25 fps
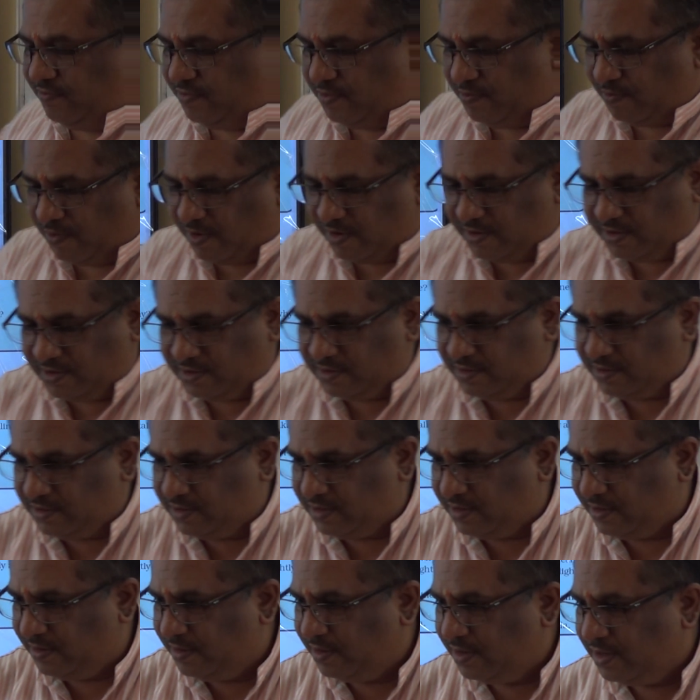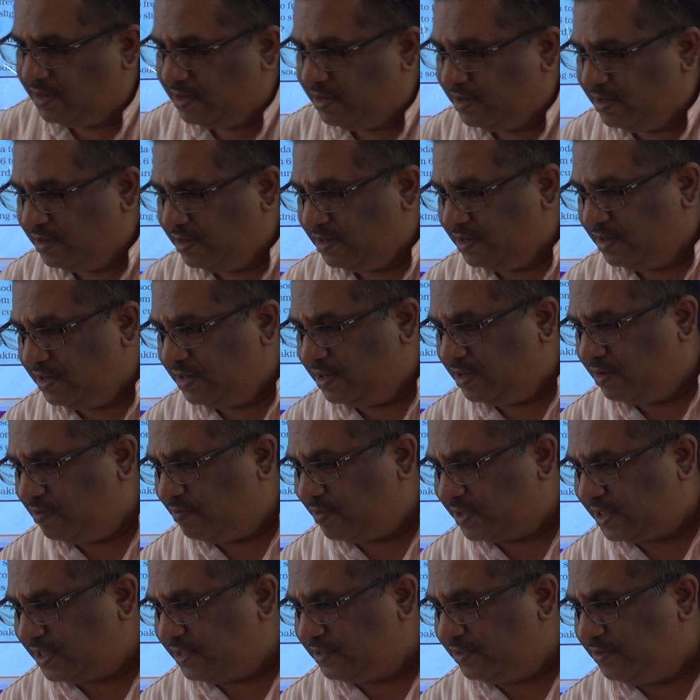you want
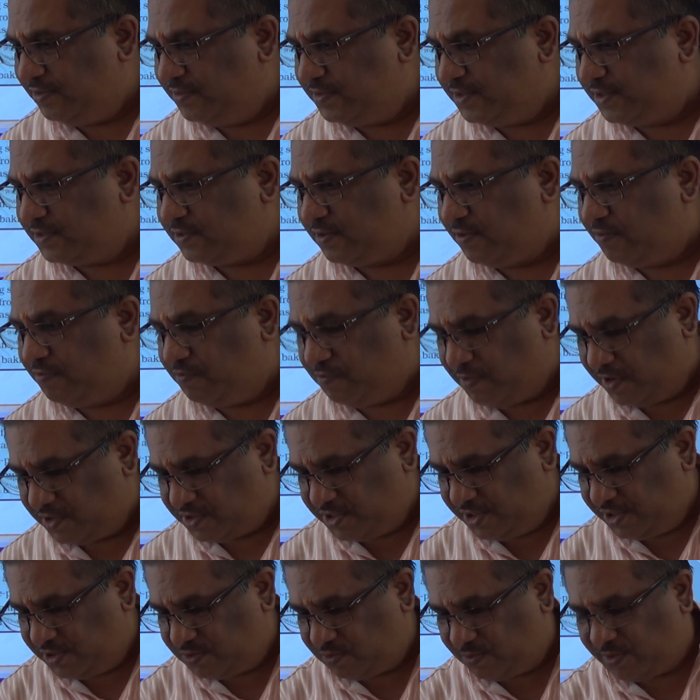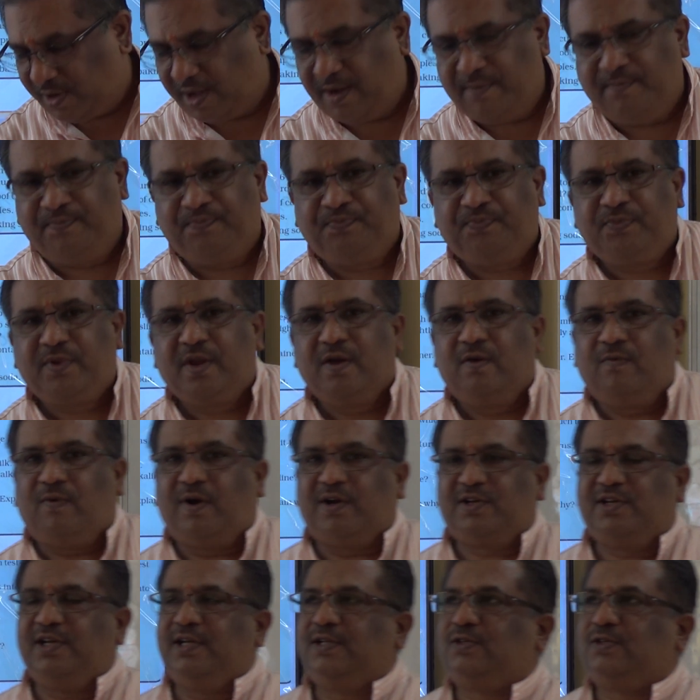what are the uses of washing soda? Washing